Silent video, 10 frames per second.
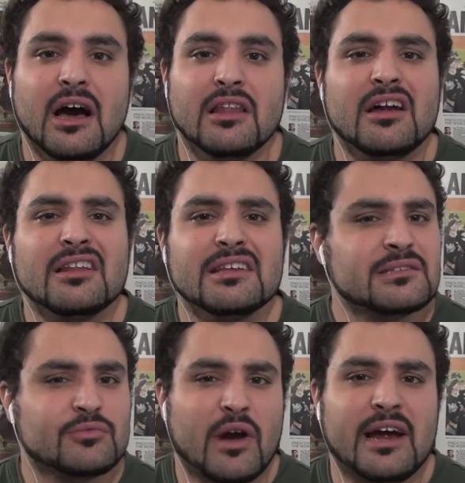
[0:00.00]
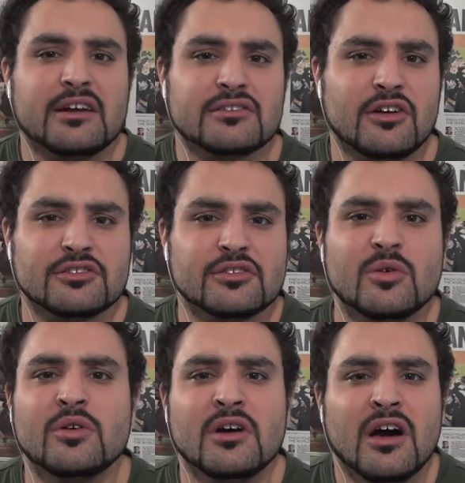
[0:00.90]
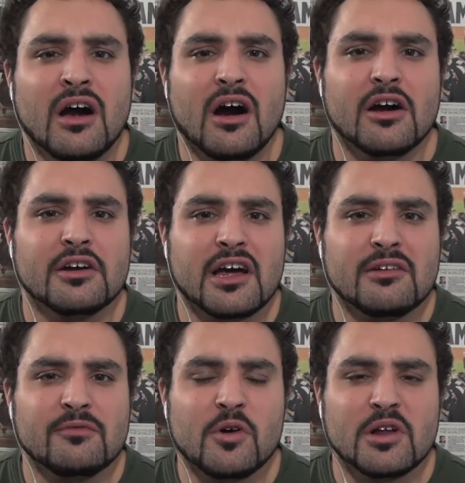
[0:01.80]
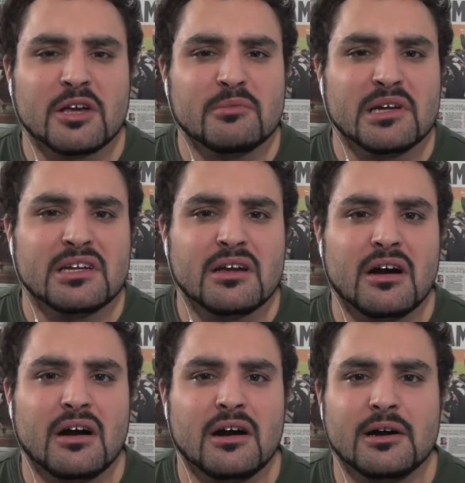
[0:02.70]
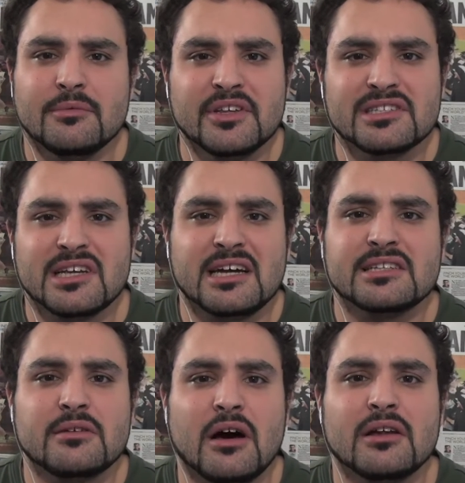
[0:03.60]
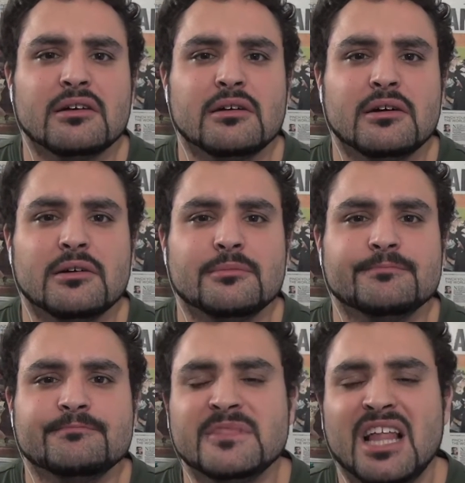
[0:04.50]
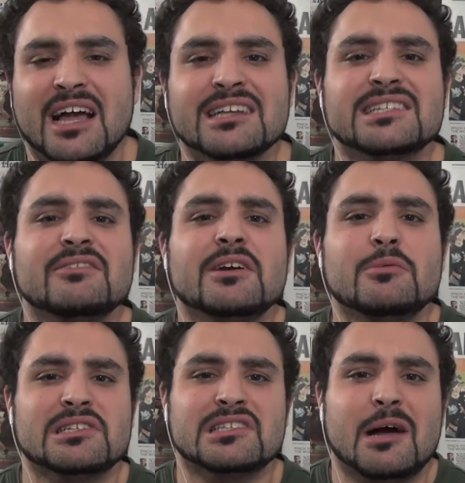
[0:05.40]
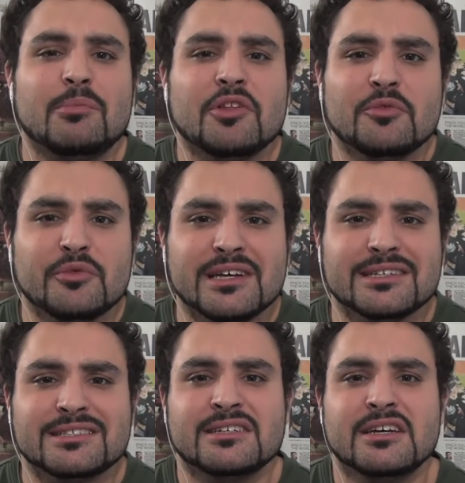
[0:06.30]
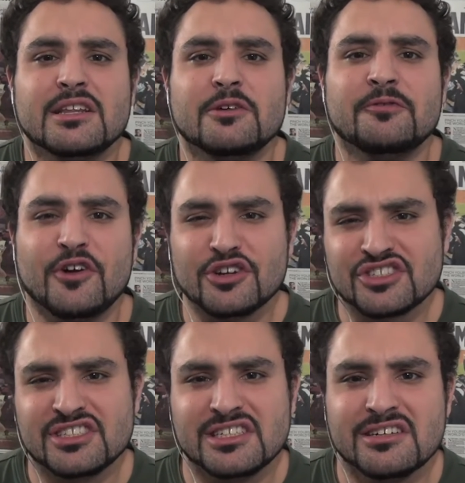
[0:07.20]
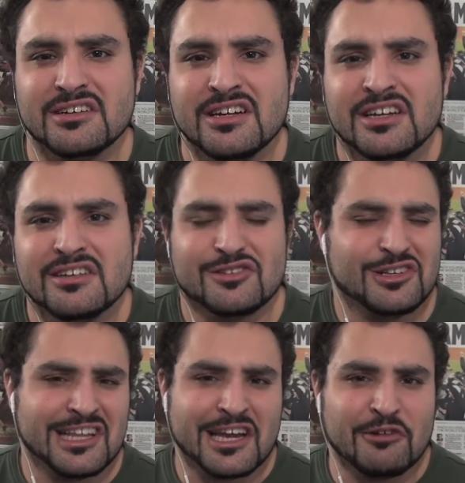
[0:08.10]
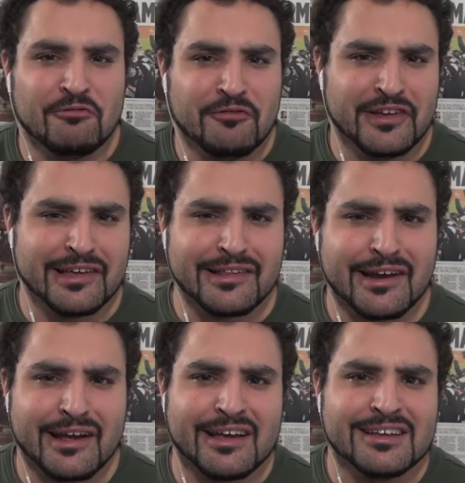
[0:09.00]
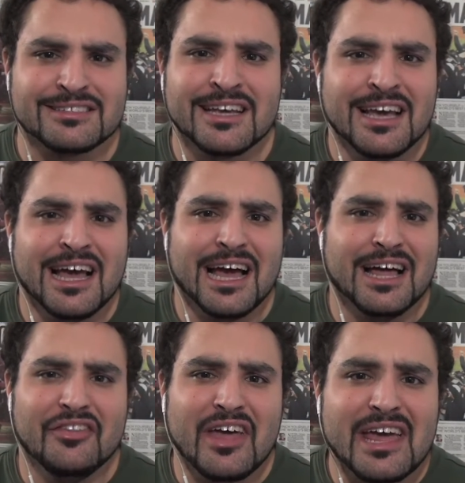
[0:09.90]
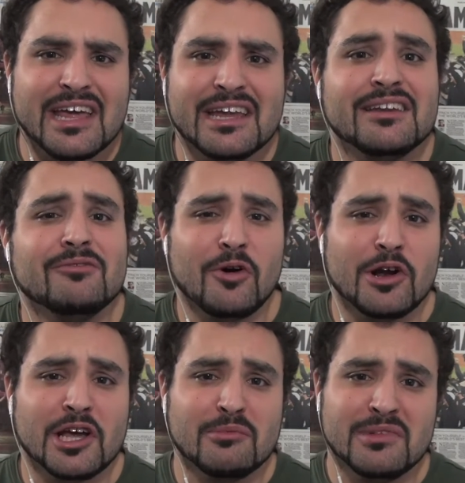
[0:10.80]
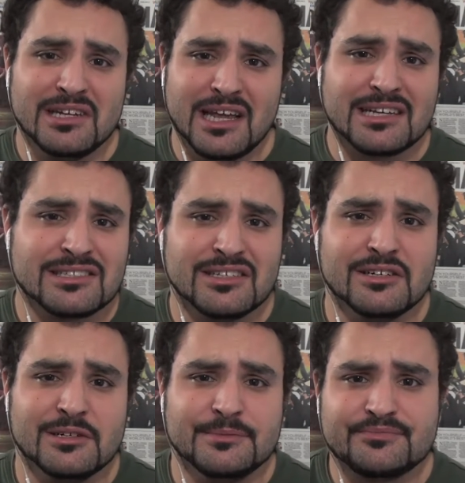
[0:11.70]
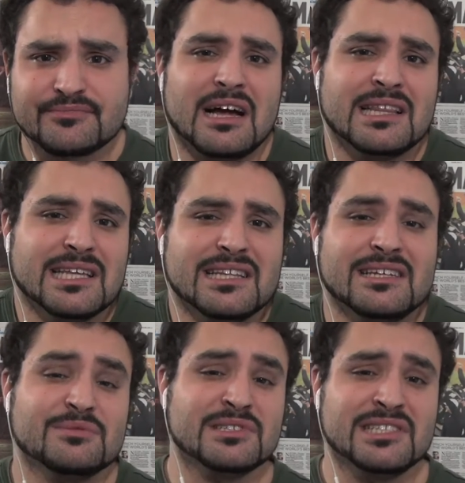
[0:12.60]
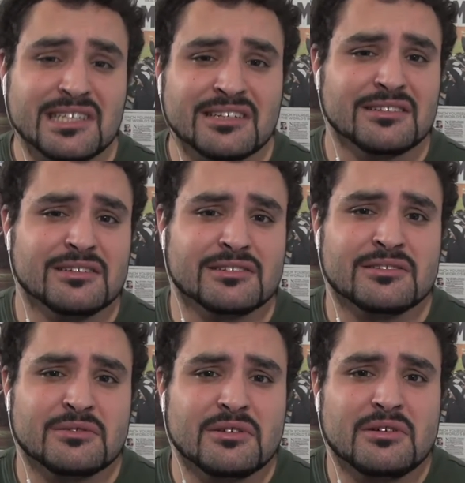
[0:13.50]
A lot of these writers also are not voting him in. These guys on, I guess giving him a slap on the wrist the first year so that they can feel it, I guess, and then voting him in next year. I think that's ridiculous.